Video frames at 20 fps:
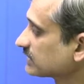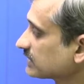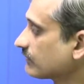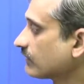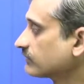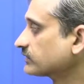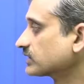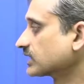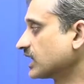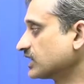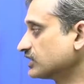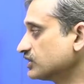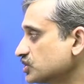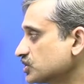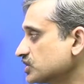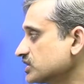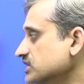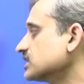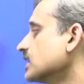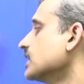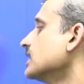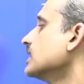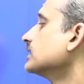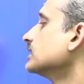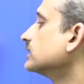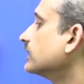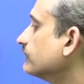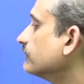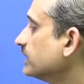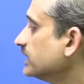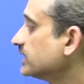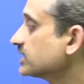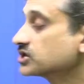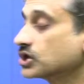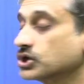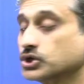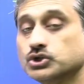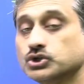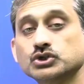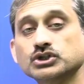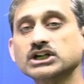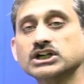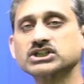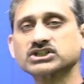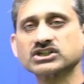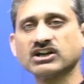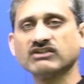of the conditions, the various units of